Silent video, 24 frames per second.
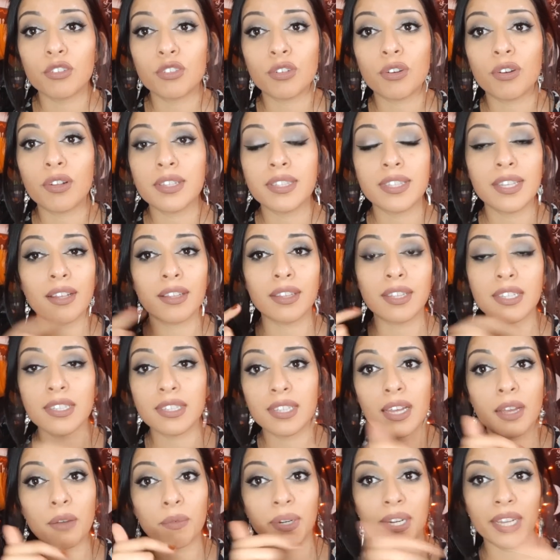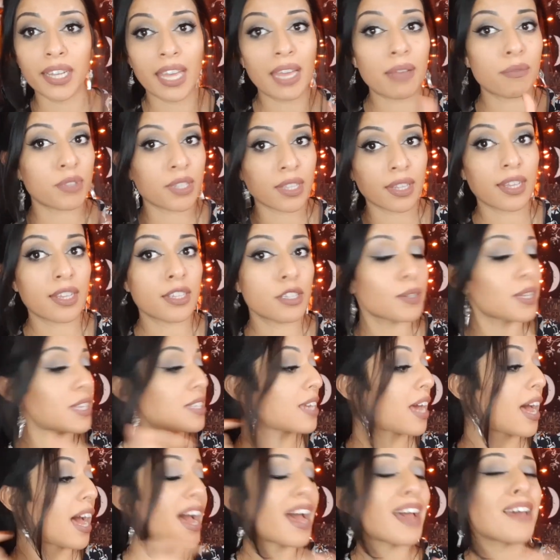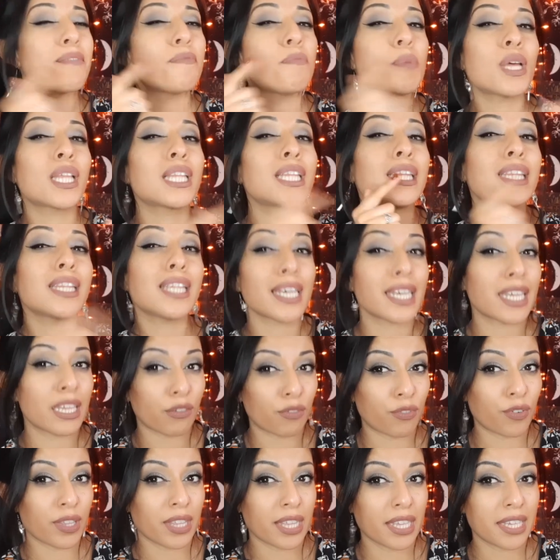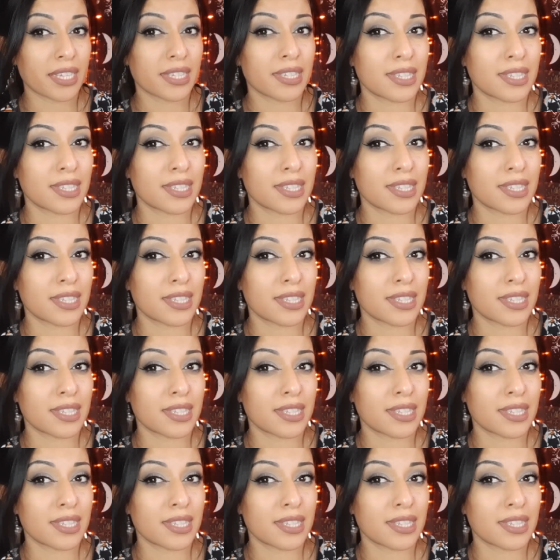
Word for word: go on sale this time when it came to this because I've been looking for this.